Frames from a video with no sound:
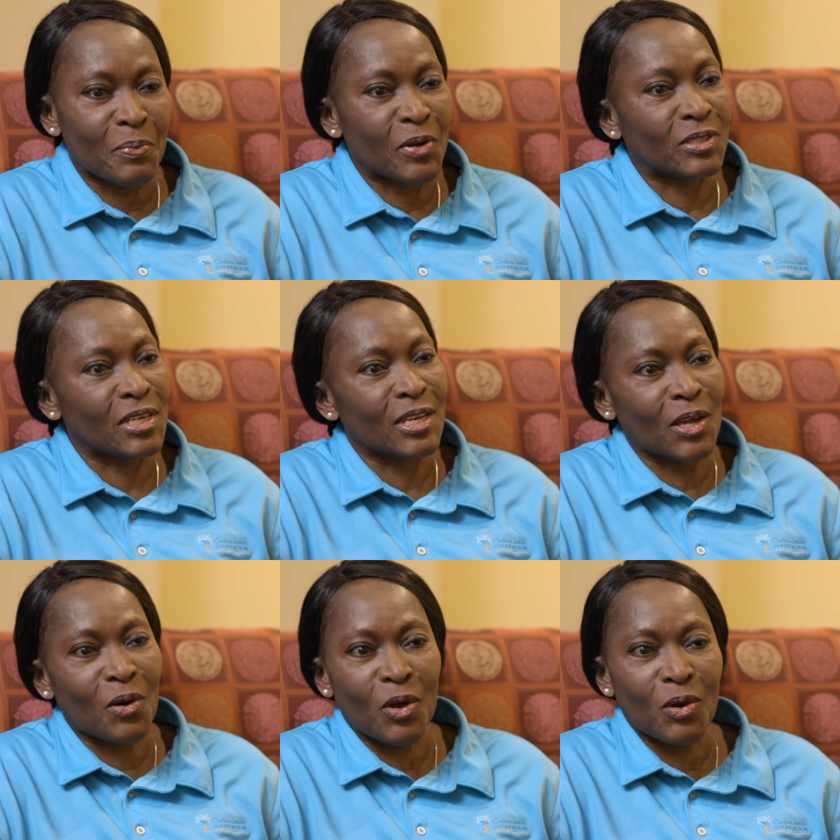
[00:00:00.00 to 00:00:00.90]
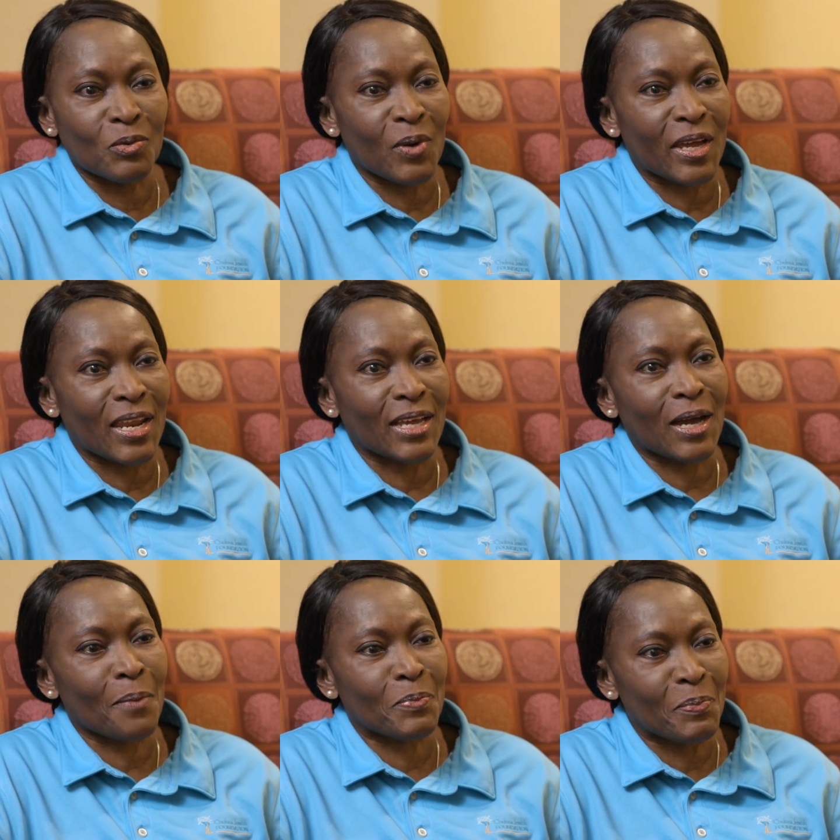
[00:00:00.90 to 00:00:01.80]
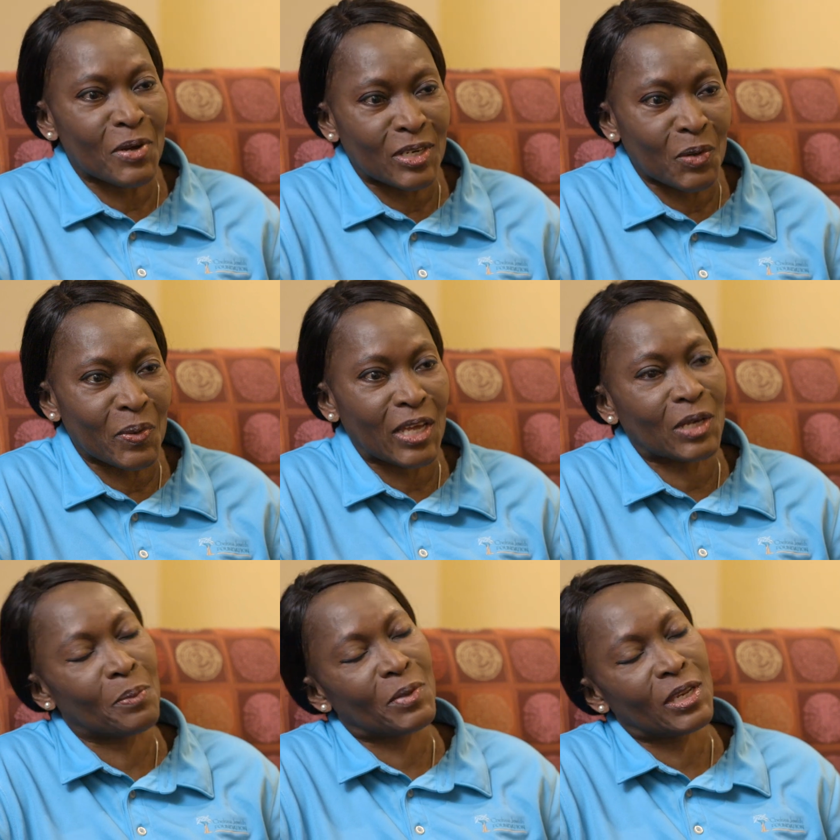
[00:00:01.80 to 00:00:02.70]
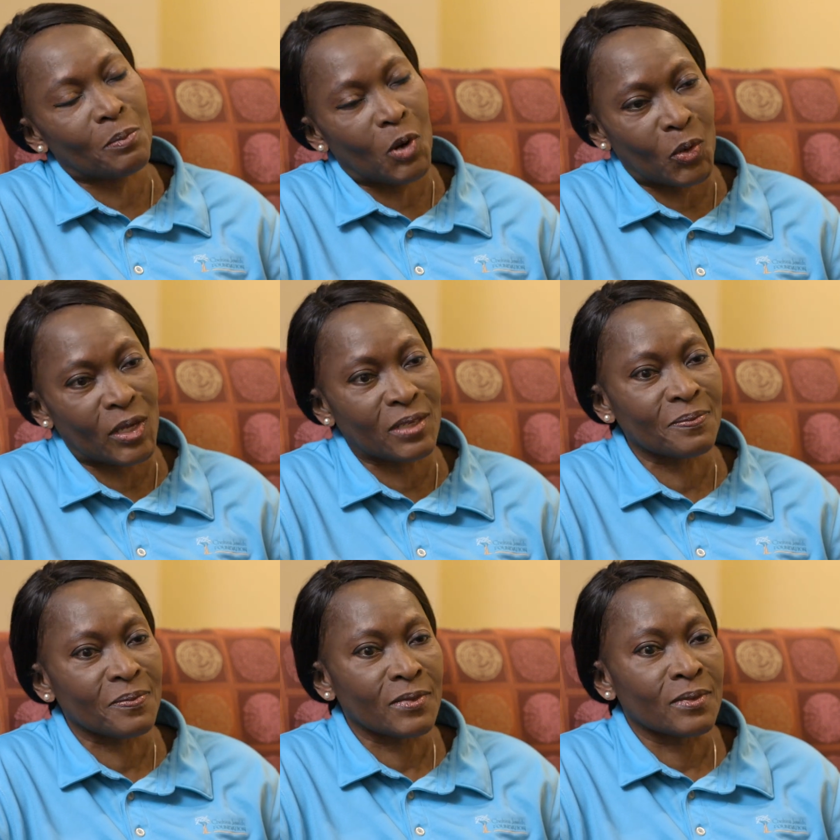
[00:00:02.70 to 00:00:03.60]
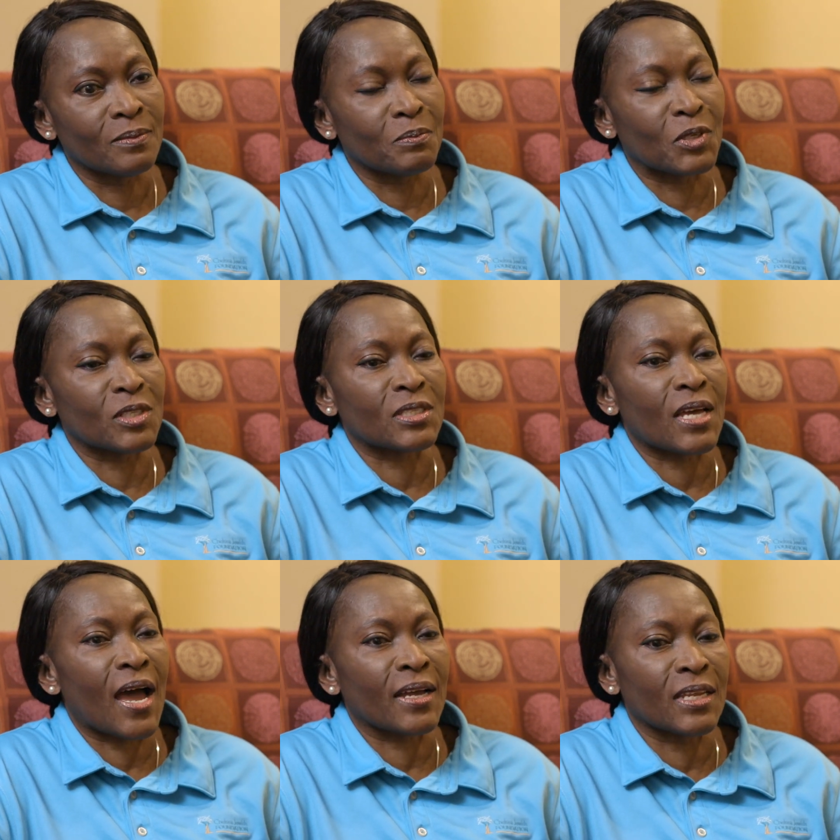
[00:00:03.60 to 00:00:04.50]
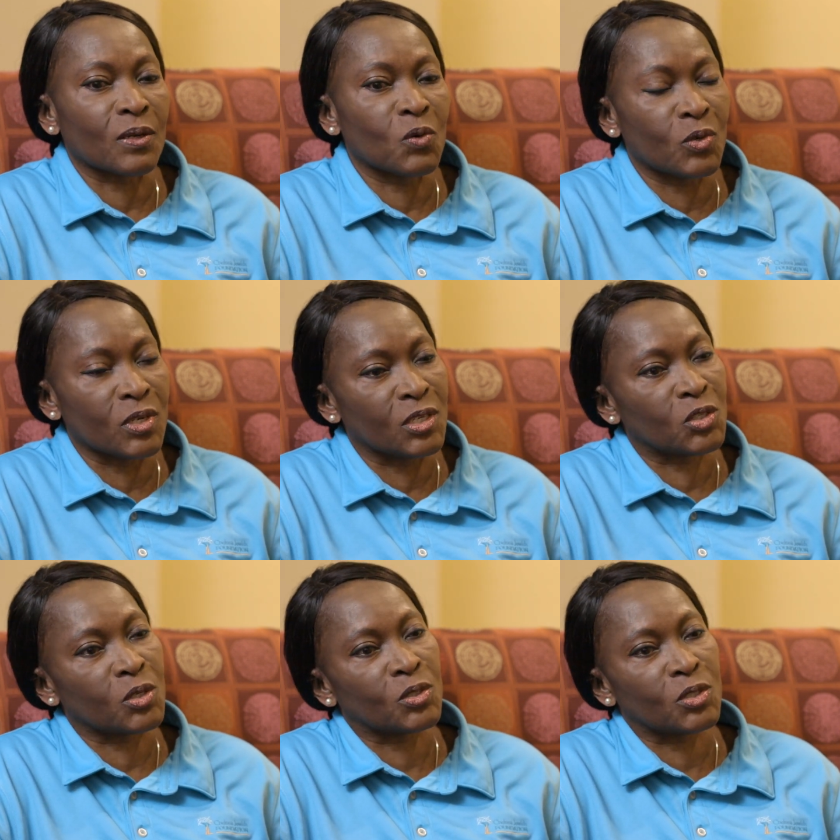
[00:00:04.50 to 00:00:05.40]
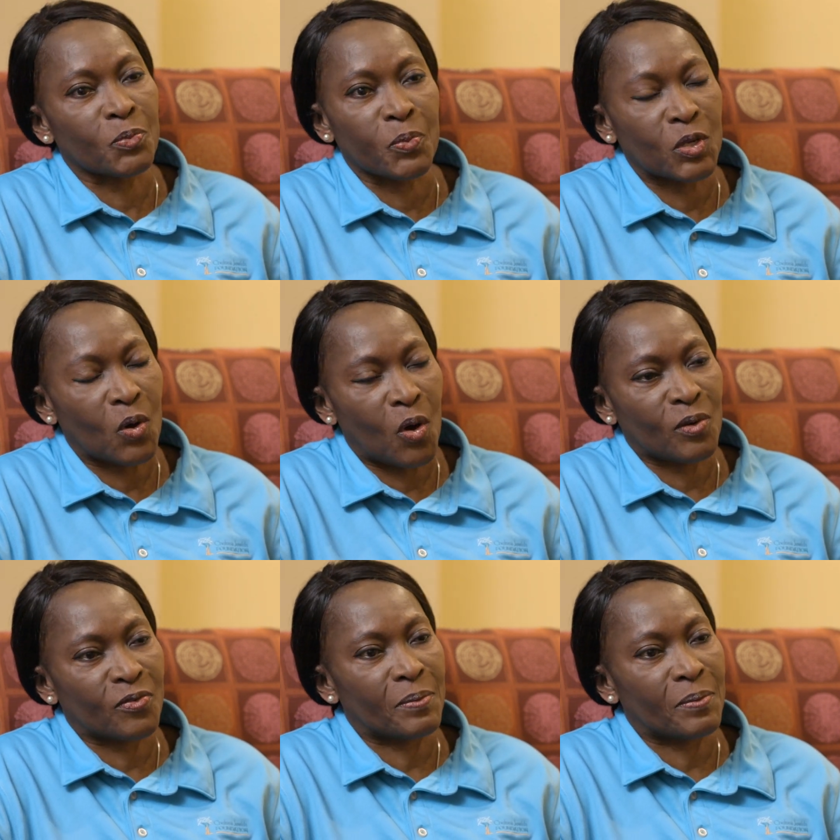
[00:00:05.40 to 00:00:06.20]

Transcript: birthday, they all wear like happy birthday when I come in the morning, because I get a good relationship with all of